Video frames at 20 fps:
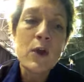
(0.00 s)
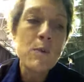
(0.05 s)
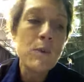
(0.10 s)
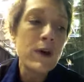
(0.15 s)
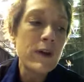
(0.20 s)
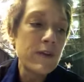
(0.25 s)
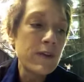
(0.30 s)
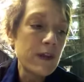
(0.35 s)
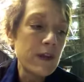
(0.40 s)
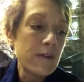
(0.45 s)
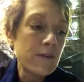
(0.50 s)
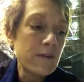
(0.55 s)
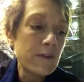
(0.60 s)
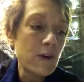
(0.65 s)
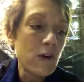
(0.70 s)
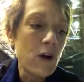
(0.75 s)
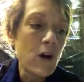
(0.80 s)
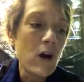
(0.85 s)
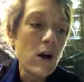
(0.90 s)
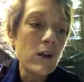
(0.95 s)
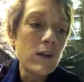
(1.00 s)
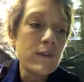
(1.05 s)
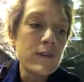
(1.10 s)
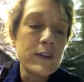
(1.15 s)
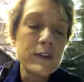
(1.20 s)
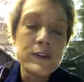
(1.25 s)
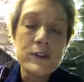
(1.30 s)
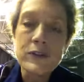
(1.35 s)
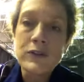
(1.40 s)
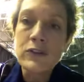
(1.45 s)
But then for all of
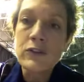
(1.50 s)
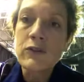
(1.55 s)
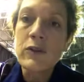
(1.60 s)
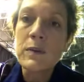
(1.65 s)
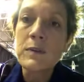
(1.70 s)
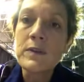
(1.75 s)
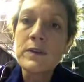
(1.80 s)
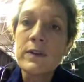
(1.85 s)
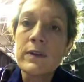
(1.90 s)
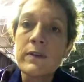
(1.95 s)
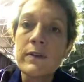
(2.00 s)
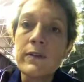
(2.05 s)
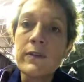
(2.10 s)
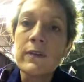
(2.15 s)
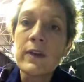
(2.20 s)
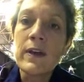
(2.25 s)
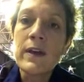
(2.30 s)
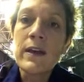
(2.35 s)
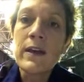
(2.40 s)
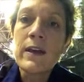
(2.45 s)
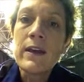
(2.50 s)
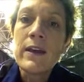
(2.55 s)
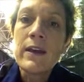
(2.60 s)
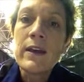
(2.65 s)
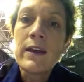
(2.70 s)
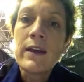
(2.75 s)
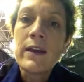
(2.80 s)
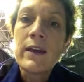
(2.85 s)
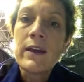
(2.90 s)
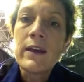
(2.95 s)
the descriptive
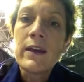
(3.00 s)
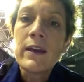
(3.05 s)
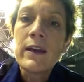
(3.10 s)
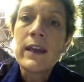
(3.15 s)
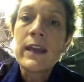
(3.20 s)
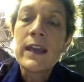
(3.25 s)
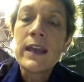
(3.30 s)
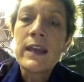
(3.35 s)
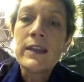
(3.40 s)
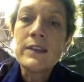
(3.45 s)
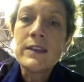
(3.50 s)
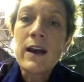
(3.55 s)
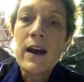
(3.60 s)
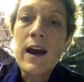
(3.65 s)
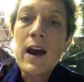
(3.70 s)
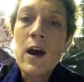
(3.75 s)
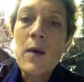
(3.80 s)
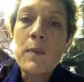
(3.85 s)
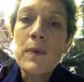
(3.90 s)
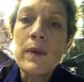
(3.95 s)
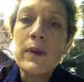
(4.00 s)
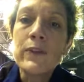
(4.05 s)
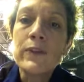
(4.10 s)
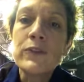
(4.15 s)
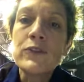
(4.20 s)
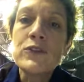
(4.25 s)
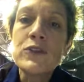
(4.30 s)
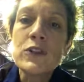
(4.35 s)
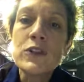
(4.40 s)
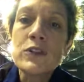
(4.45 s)
key topics,
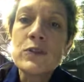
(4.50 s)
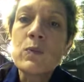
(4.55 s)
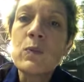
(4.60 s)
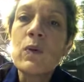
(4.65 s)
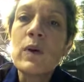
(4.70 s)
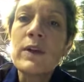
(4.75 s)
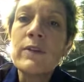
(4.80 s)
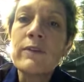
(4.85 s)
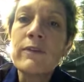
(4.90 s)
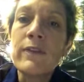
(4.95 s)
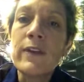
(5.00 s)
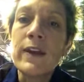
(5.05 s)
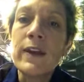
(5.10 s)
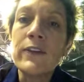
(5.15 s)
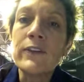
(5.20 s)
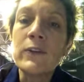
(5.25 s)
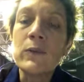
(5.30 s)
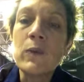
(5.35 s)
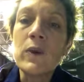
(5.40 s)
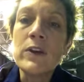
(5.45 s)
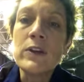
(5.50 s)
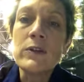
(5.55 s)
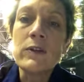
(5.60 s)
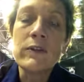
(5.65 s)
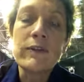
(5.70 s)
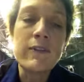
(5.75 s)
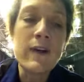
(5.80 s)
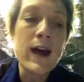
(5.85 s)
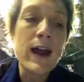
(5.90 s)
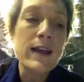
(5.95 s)
just one phase. And what you'll
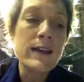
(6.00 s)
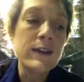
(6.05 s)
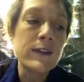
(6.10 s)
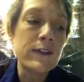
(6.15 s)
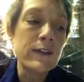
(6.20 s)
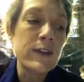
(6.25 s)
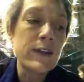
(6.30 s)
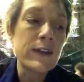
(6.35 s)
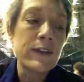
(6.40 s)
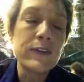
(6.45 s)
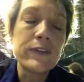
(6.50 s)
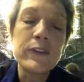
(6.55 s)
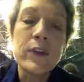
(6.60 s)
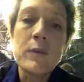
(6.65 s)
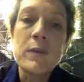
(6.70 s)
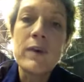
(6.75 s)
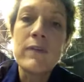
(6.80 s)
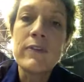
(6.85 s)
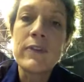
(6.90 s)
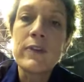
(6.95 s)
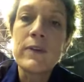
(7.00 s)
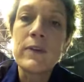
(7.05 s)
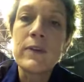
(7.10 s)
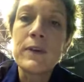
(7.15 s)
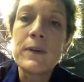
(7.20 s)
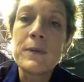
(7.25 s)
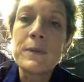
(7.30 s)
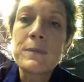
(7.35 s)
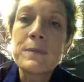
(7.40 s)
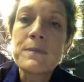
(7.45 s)
find is that some of
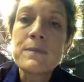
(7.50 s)
the